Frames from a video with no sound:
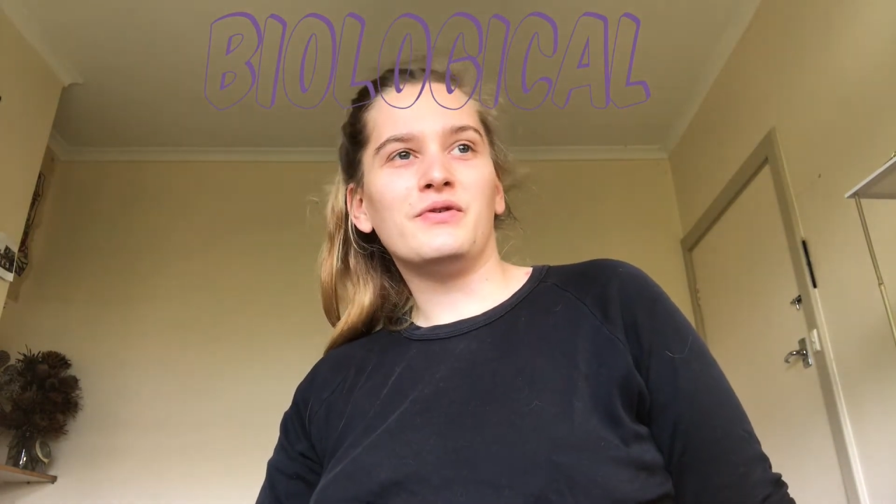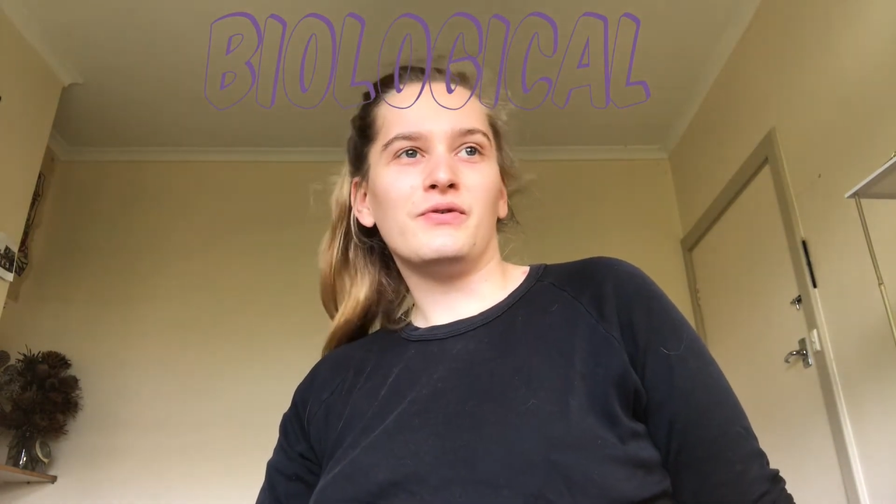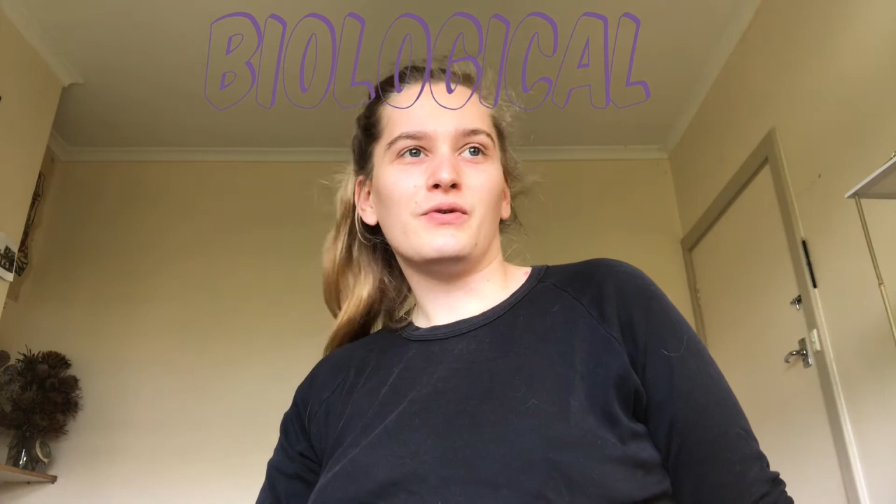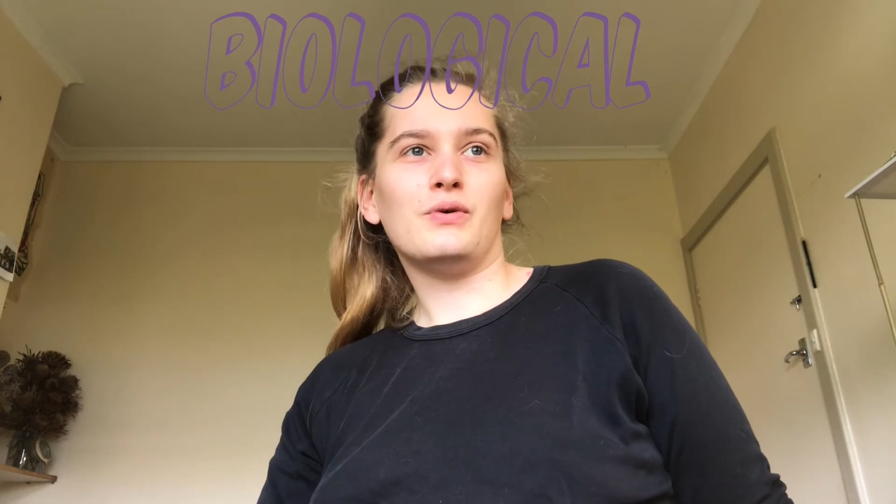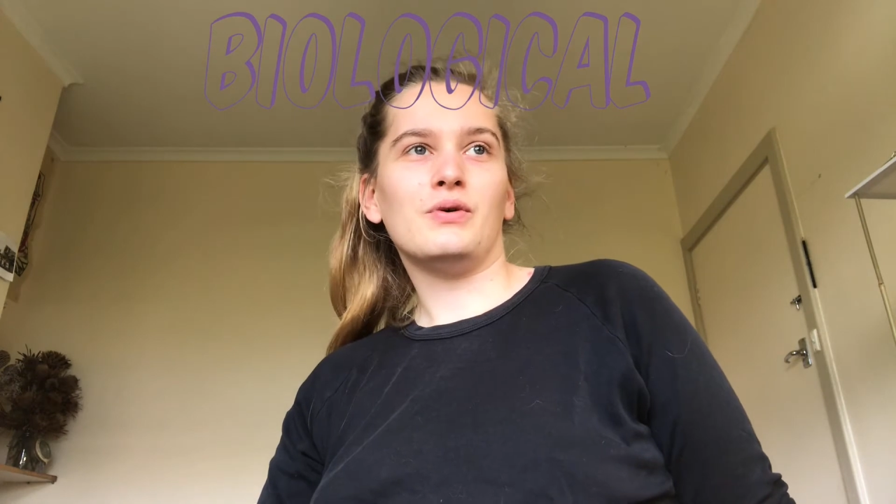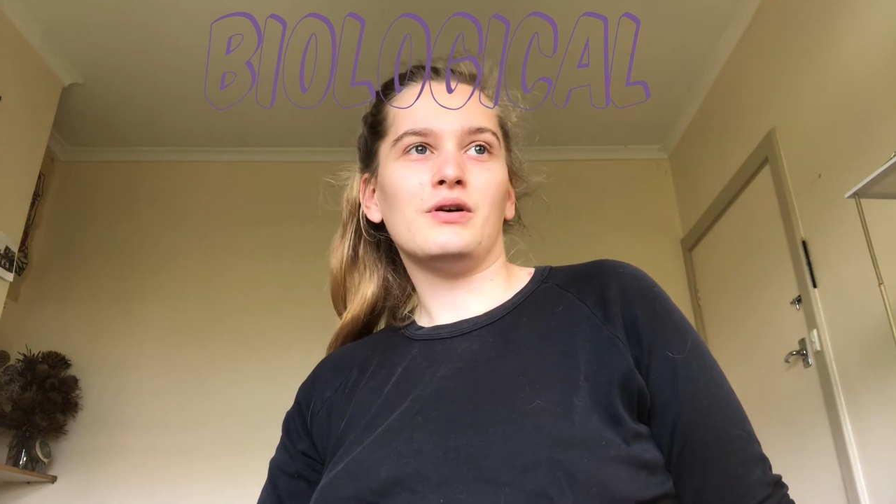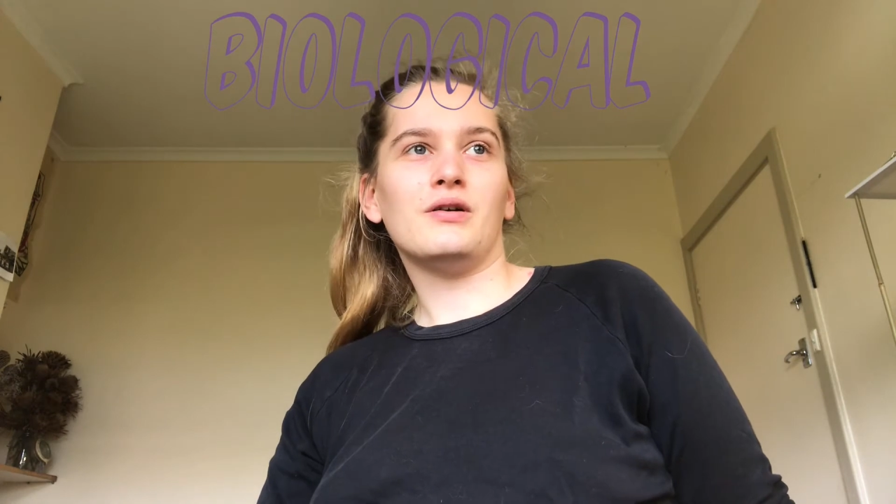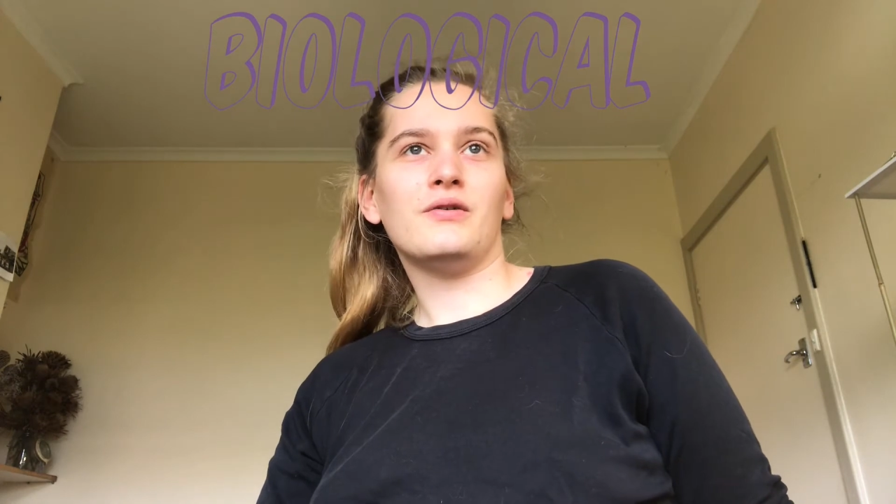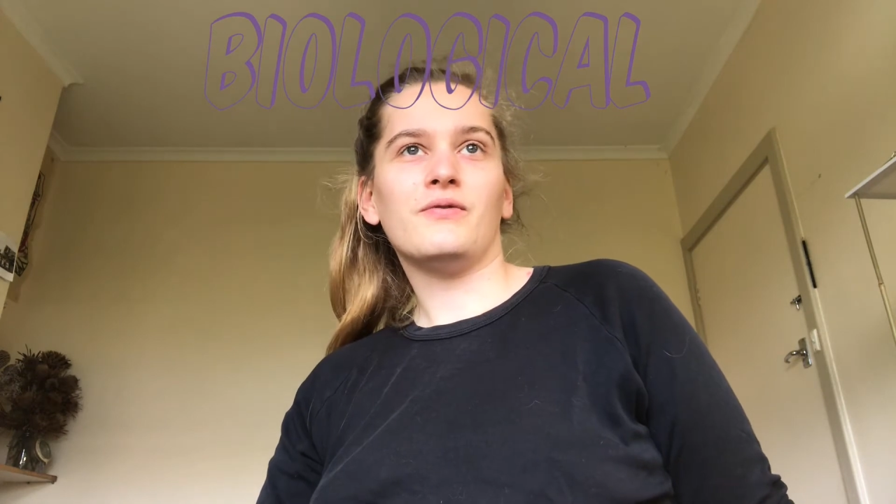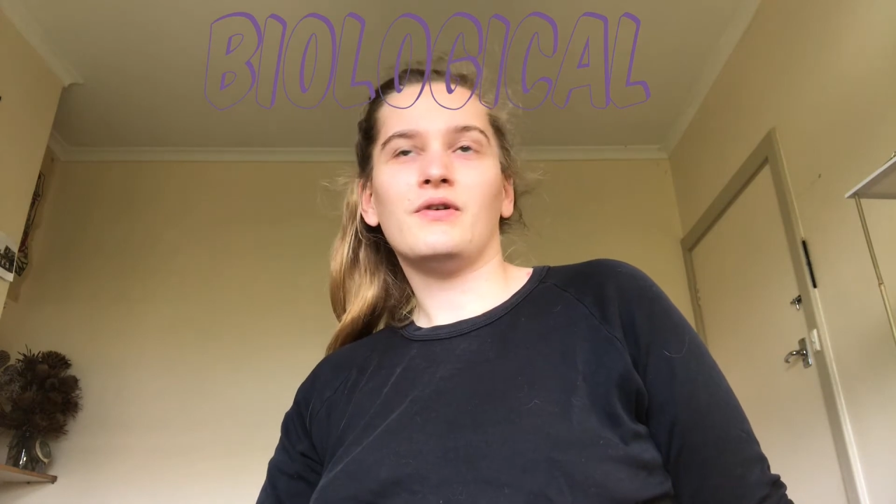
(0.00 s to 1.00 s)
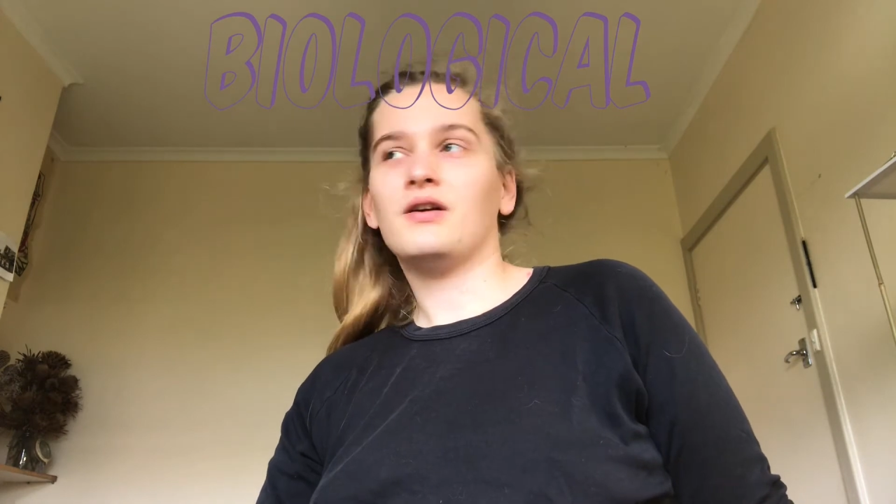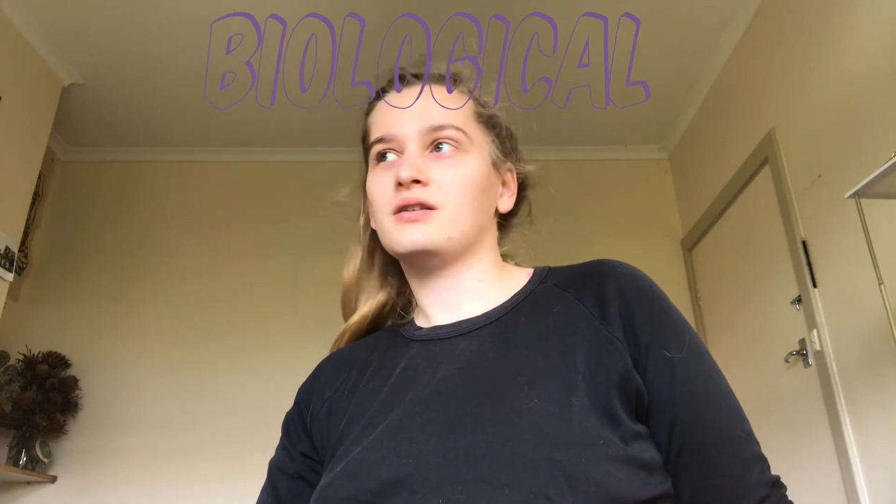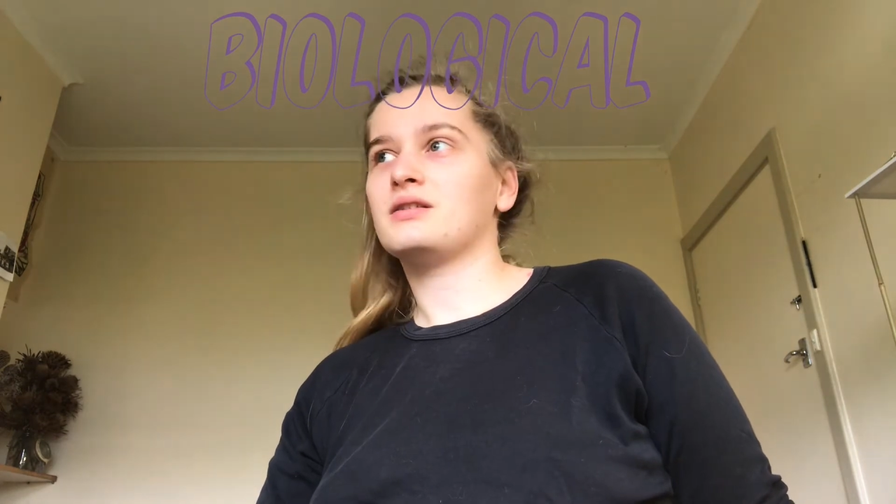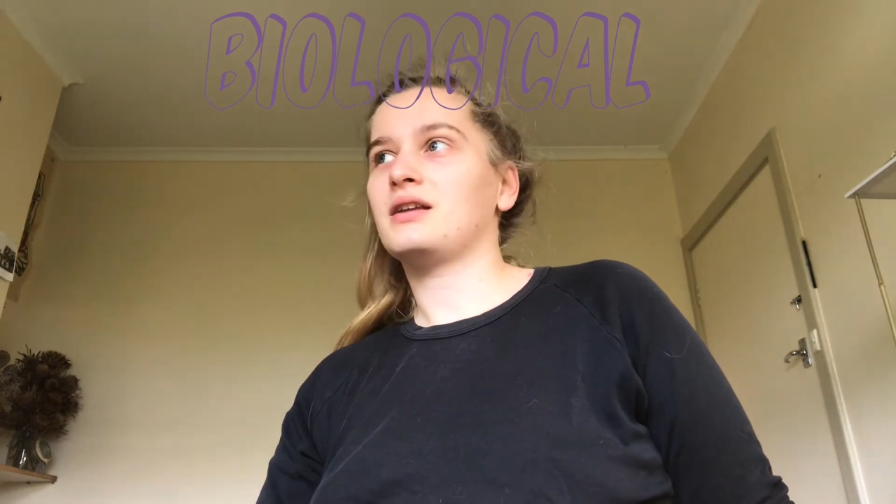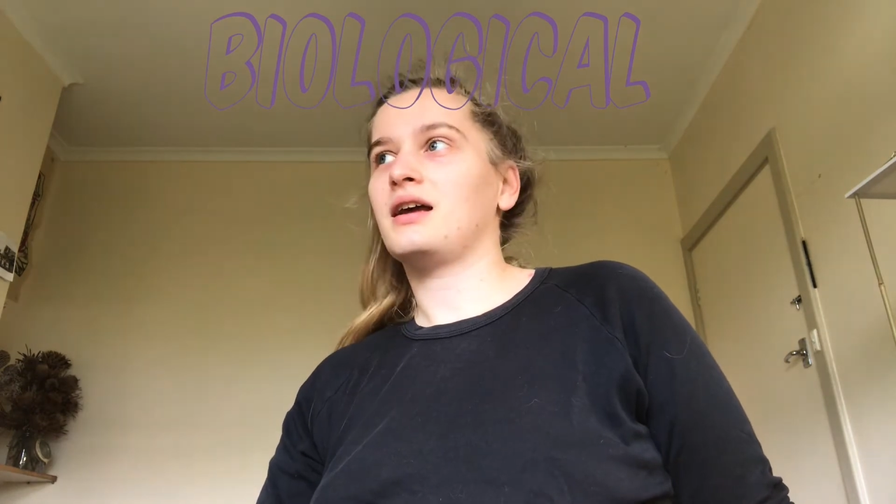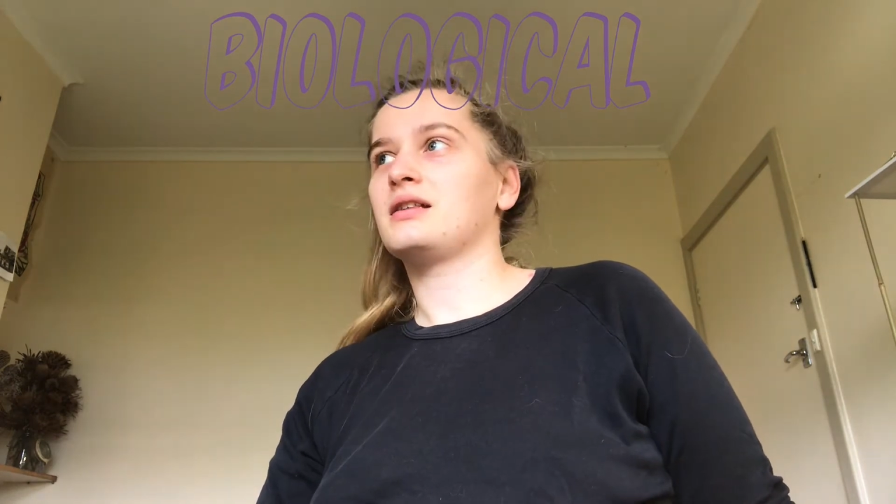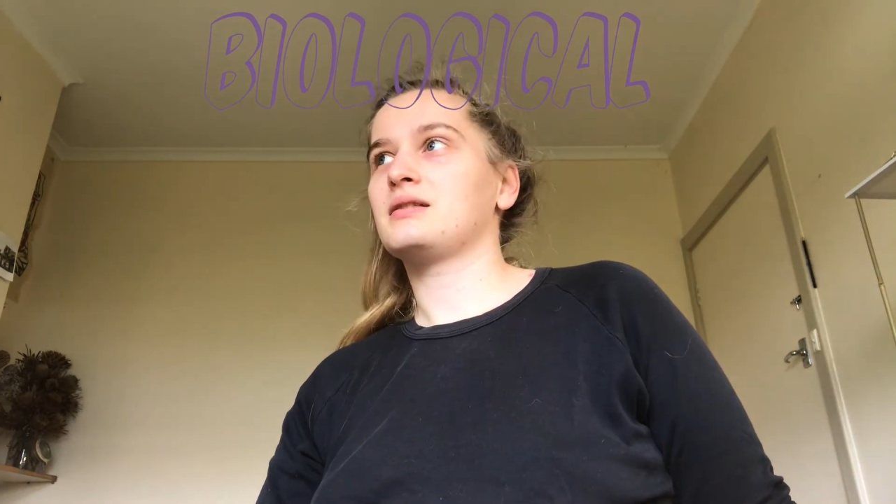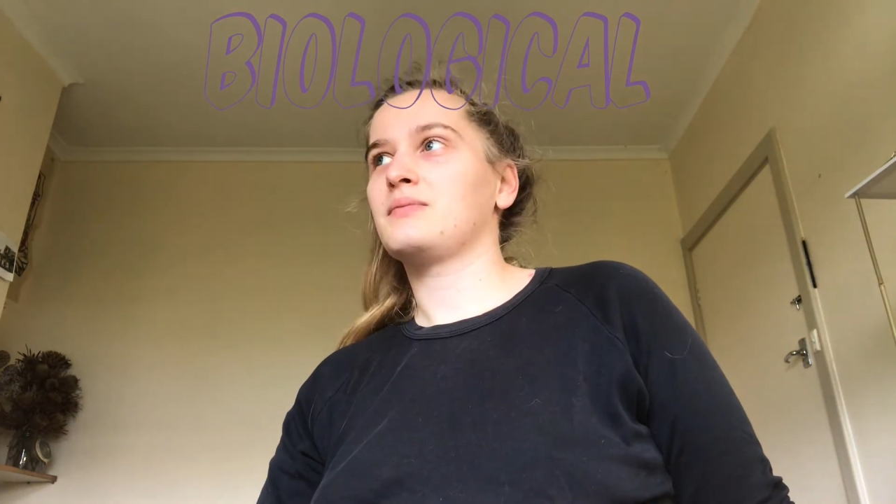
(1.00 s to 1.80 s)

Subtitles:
for fungus gnats,